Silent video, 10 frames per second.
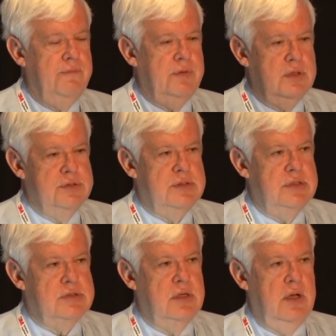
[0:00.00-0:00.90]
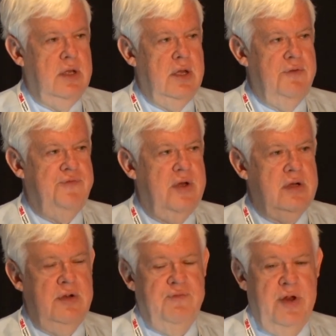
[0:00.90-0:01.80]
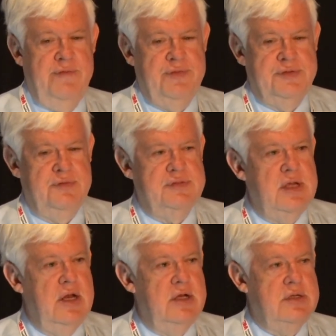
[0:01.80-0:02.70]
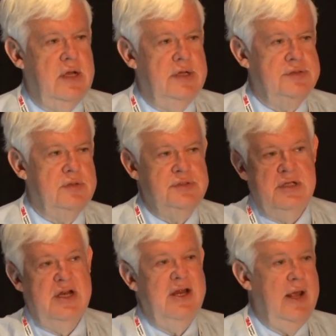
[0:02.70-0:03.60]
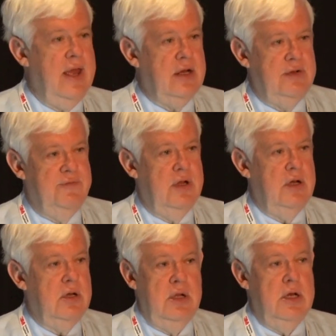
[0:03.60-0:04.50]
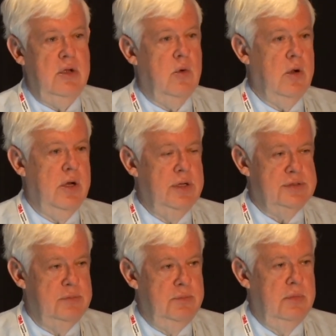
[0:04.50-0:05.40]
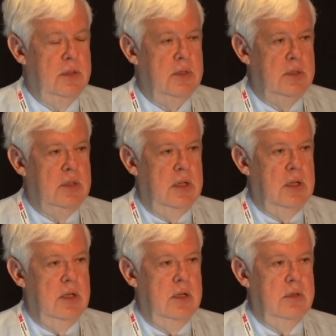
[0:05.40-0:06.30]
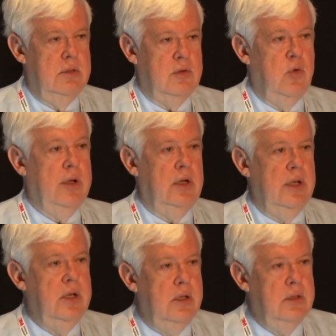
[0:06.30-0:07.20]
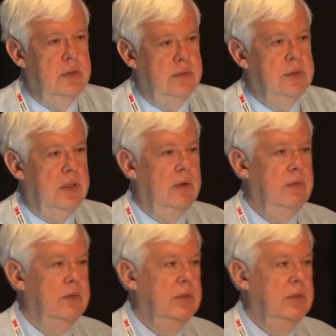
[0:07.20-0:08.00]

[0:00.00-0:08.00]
consistently effective levels of sanitizers that inactivate any organism uh, quickly. You know.